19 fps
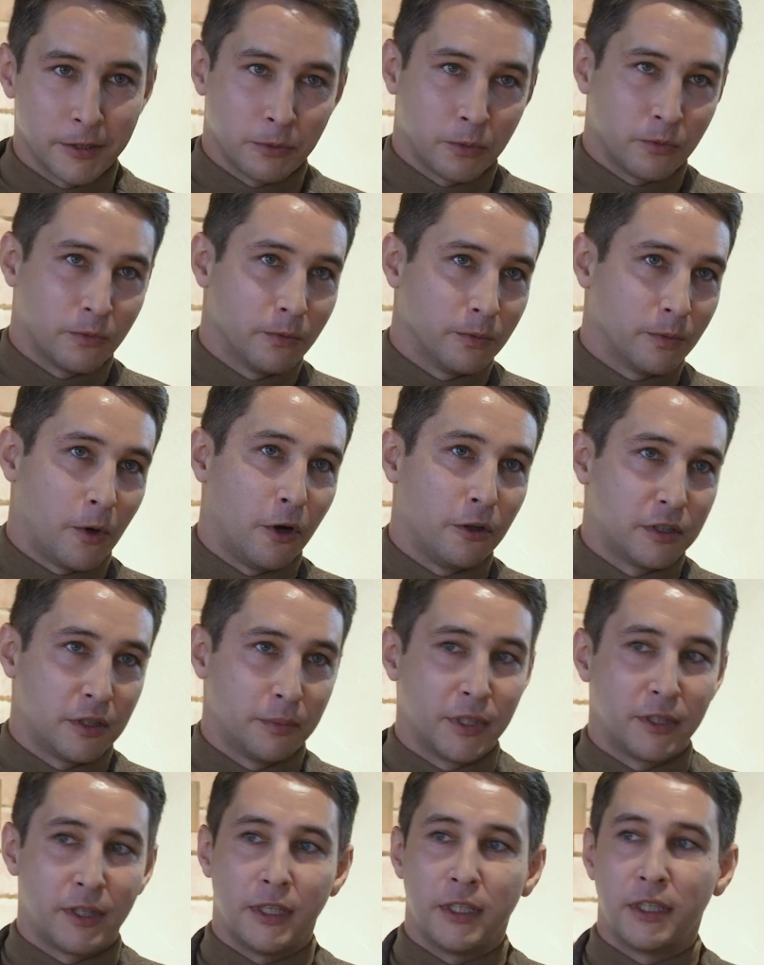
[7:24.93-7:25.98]
and
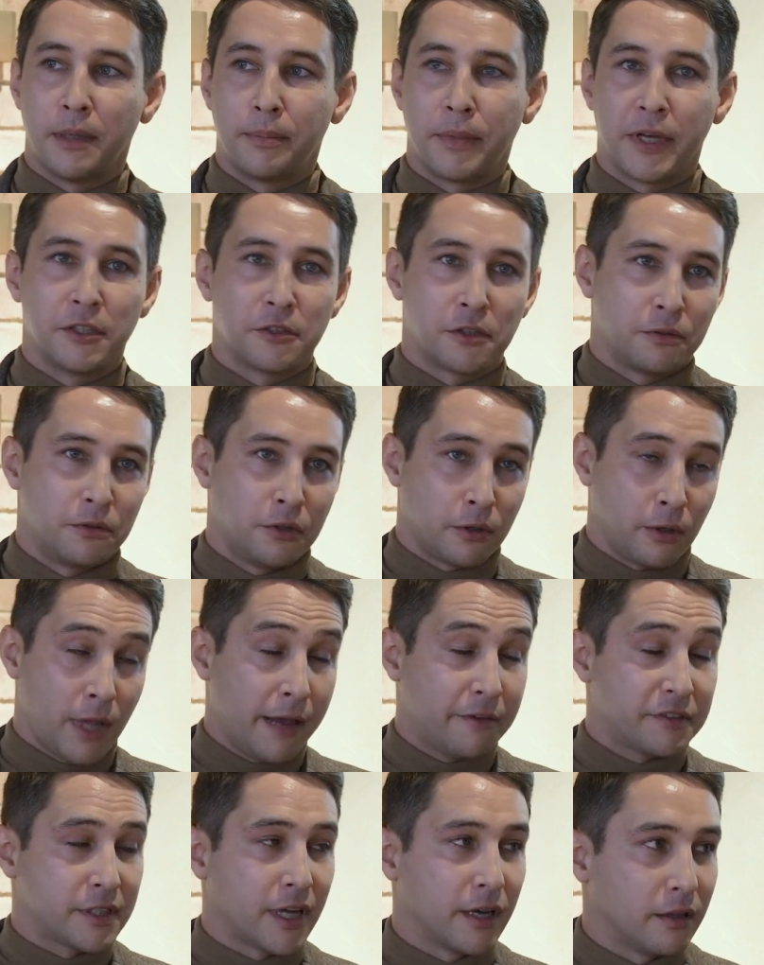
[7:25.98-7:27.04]
ultimately it depends on your
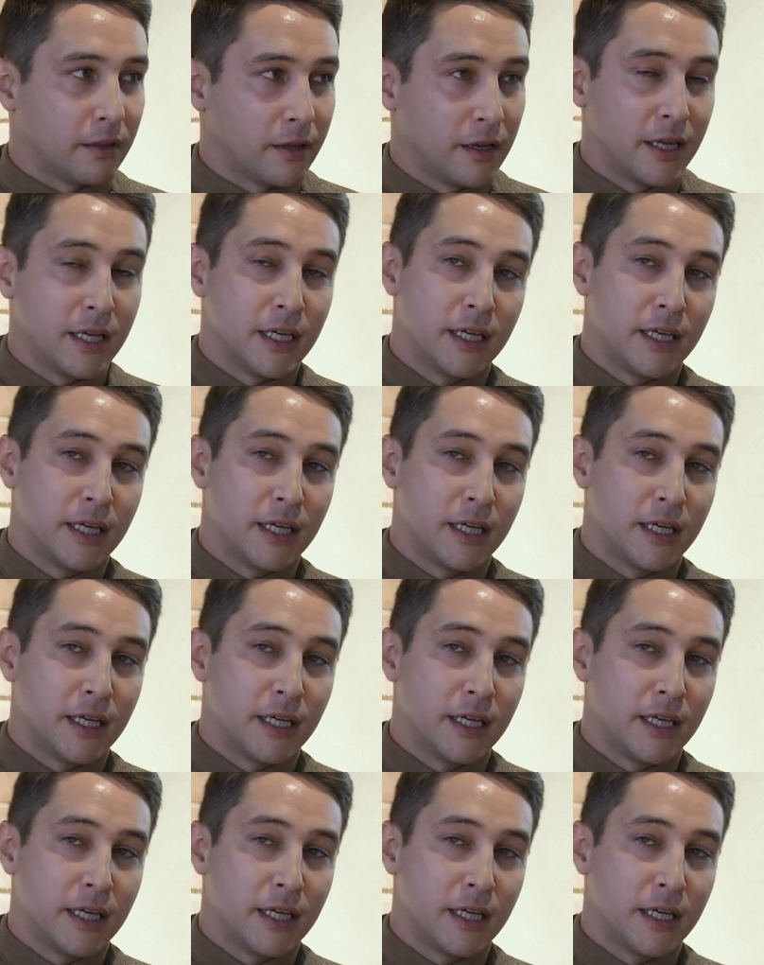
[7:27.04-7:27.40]
lifestyle.